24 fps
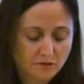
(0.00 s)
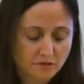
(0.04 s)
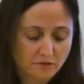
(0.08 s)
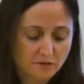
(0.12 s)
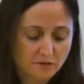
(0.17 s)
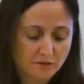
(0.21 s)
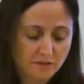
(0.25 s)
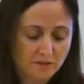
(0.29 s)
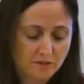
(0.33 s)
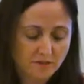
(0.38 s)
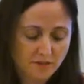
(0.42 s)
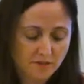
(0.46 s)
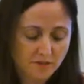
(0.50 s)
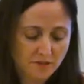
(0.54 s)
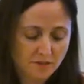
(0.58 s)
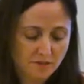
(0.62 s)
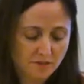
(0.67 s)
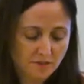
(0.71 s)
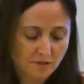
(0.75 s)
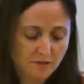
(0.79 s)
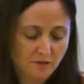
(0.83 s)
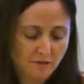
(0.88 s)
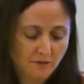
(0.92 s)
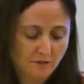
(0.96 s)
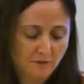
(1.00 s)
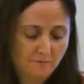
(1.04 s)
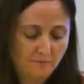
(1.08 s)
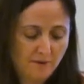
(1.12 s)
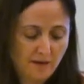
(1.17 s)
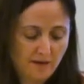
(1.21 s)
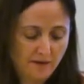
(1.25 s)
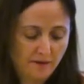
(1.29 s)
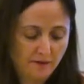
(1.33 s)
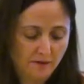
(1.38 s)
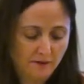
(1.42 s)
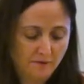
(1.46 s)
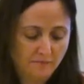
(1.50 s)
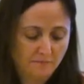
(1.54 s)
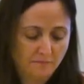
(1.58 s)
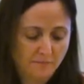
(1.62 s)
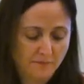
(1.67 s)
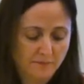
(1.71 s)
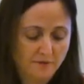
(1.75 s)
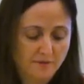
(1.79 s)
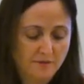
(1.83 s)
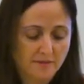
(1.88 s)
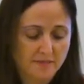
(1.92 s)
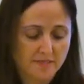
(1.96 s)
so this section is called The Backyard
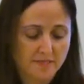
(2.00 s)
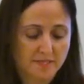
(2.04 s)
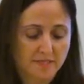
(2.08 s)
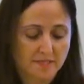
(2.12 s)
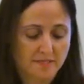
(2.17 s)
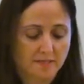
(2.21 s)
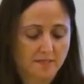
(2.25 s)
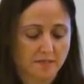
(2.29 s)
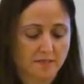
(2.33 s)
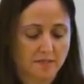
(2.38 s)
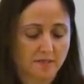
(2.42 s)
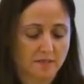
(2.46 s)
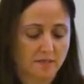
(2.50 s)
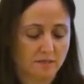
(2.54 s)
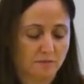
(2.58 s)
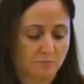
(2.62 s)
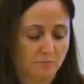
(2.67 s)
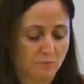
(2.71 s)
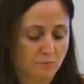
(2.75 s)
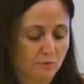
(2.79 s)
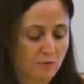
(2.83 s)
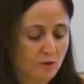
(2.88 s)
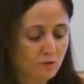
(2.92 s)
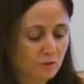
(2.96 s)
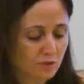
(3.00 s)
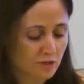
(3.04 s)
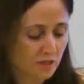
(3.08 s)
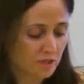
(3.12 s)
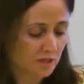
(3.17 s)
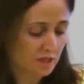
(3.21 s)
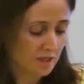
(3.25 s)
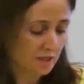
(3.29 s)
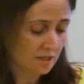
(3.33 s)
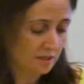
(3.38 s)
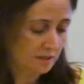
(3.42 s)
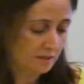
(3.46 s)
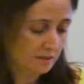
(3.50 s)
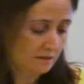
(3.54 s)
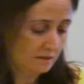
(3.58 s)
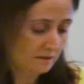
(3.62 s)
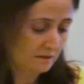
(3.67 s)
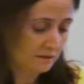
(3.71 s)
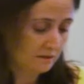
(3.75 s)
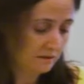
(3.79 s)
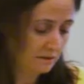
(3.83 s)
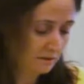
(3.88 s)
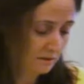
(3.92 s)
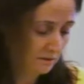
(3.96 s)
Burden Season is Approaching.
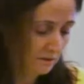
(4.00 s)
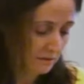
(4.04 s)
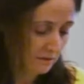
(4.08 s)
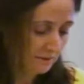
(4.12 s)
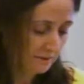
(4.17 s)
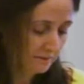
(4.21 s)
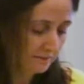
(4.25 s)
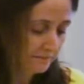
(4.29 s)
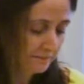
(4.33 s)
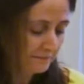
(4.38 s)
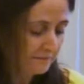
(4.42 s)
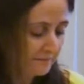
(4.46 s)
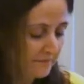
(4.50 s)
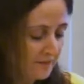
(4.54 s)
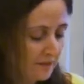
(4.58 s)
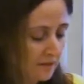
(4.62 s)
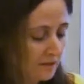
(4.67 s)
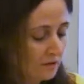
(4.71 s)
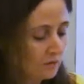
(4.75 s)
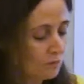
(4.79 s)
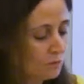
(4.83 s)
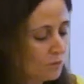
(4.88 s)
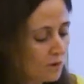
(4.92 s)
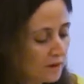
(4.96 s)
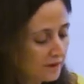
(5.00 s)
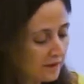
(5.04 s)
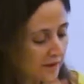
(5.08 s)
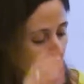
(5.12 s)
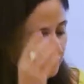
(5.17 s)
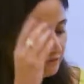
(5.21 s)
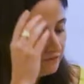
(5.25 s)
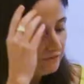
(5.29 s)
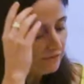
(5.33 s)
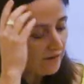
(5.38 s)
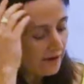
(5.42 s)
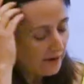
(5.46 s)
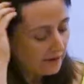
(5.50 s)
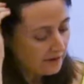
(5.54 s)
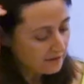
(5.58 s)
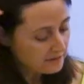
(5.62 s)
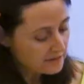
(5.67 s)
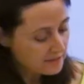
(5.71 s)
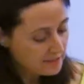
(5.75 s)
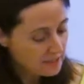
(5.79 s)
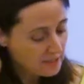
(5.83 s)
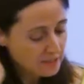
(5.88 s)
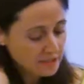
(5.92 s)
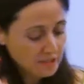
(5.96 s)
What can fire
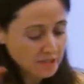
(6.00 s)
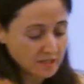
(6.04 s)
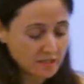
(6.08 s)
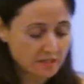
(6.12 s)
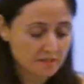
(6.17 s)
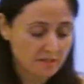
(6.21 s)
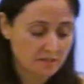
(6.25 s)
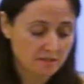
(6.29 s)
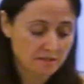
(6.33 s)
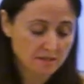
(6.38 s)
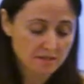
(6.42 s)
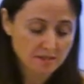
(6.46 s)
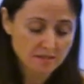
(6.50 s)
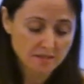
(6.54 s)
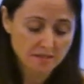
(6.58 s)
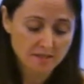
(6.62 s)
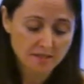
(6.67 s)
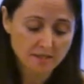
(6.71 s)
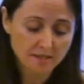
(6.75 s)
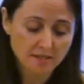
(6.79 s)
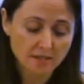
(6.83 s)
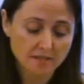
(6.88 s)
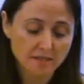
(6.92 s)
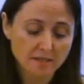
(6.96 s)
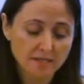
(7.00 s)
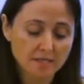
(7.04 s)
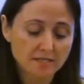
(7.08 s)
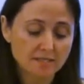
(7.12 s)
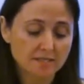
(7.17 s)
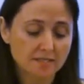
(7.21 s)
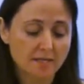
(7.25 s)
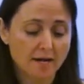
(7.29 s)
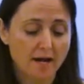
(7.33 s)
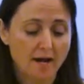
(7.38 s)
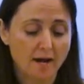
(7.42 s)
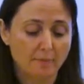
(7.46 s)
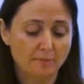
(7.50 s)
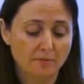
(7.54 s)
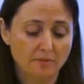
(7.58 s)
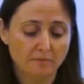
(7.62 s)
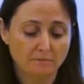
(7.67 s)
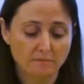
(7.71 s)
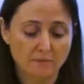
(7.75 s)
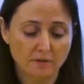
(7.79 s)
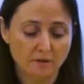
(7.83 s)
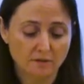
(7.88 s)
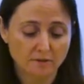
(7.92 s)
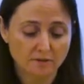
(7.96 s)
teach us? This thing that needs to
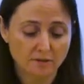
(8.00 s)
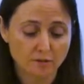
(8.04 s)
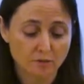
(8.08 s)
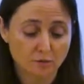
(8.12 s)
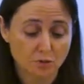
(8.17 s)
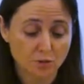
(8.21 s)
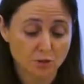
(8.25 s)
happen but also